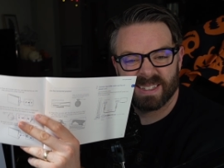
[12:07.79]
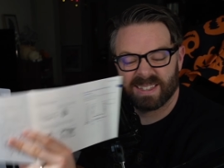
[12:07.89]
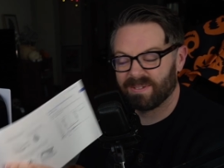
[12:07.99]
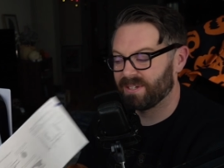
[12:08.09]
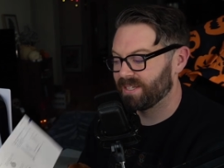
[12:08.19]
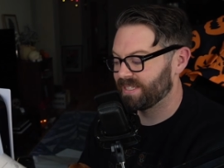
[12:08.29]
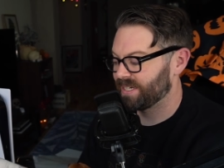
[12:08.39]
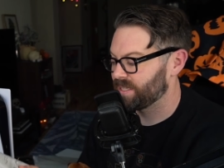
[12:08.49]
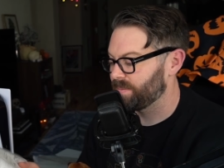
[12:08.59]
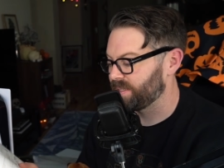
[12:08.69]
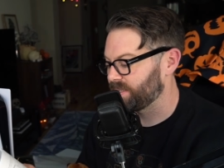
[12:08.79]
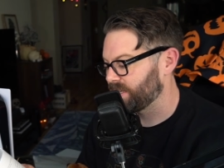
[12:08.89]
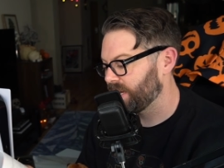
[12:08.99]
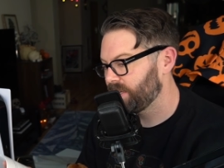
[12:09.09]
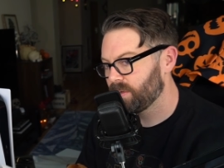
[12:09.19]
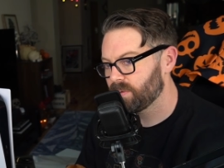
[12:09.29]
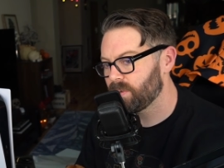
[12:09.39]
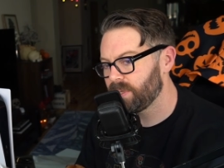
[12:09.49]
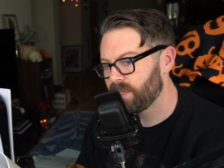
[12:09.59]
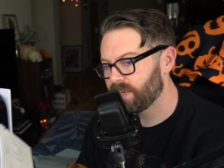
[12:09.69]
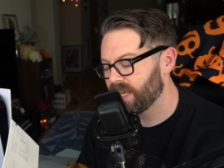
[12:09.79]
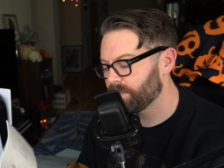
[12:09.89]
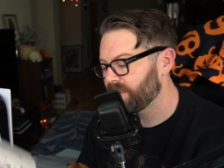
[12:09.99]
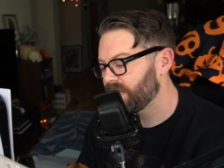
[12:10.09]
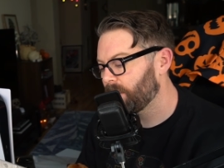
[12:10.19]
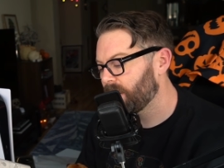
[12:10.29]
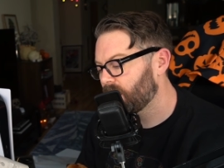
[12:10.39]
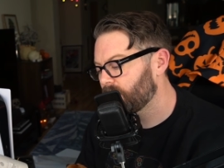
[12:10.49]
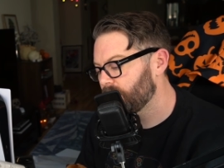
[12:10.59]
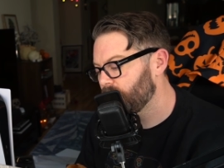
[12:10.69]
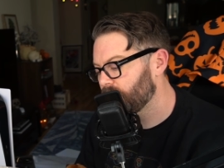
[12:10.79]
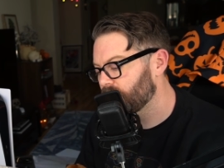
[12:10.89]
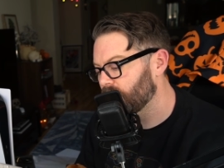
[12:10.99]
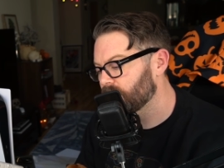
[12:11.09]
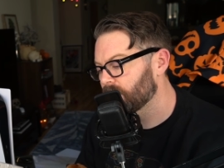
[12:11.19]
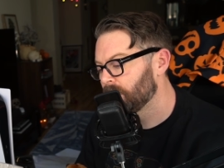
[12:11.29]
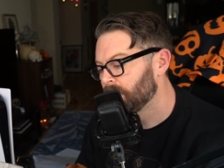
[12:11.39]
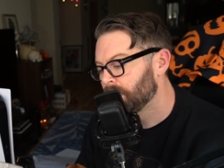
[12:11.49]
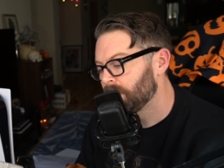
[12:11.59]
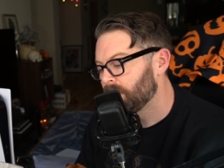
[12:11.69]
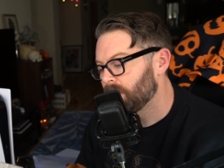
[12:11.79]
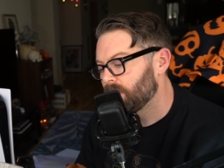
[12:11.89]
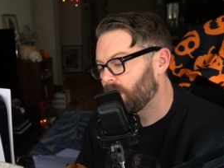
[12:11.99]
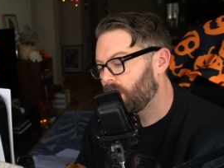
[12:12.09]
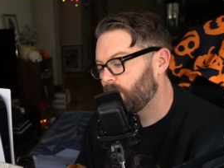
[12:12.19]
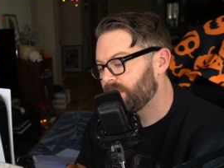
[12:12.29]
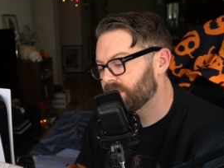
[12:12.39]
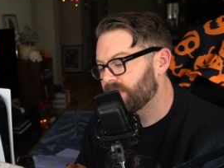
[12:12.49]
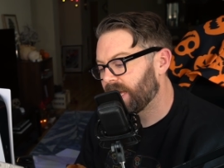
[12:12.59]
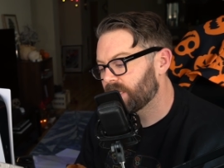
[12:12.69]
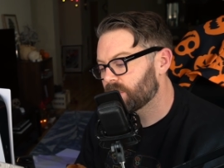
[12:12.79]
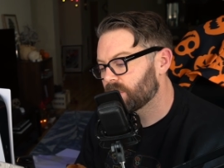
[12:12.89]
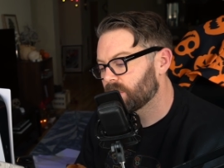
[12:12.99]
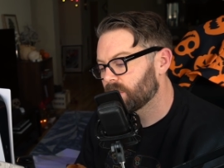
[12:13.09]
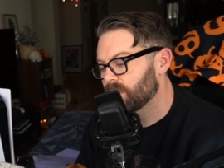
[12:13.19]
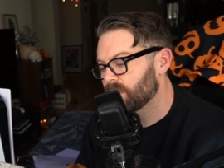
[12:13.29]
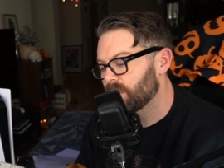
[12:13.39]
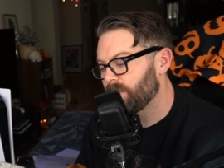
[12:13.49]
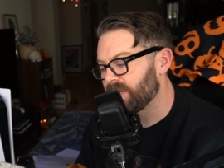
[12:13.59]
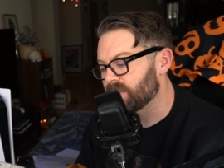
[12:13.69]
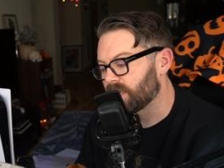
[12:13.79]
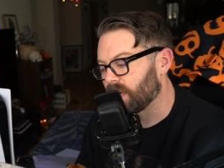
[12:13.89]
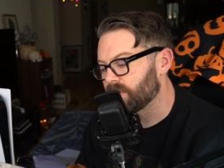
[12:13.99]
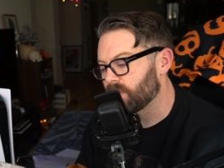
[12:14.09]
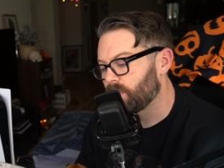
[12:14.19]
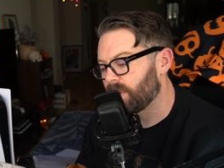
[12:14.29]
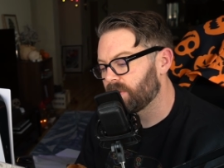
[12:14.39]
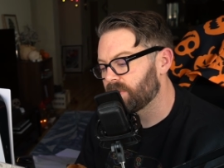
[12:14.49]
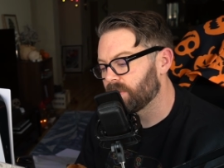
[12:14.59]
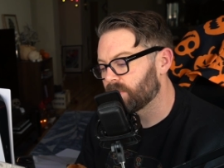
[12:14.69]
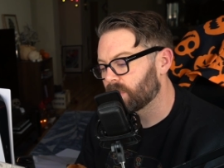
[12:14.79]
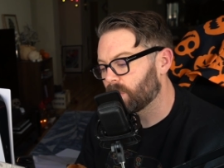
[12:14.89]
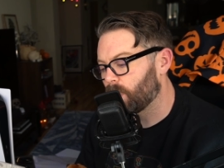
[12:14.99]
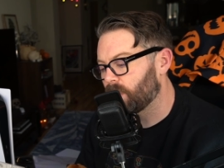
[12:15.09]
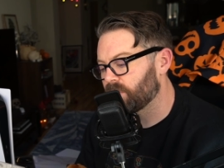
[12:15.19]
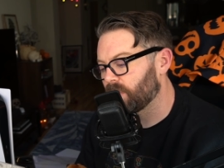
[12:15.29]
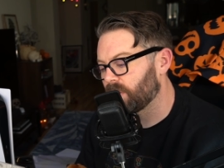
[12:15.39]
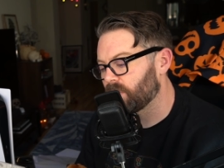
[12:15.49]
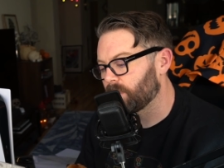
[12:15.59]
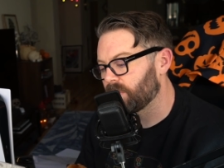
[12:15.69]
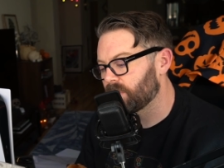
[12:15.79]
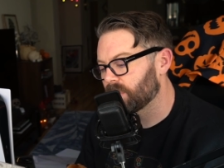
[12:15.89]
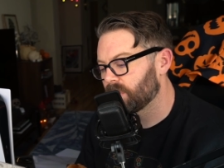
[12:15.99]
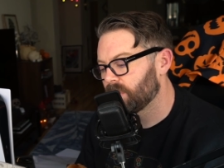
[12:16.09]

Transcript: They want you to attach the base here. I know, Goonie, you can't pin down my arm. I'm doing stuff. Always attach the base to the console, whether it's in the vertical or horizontal position.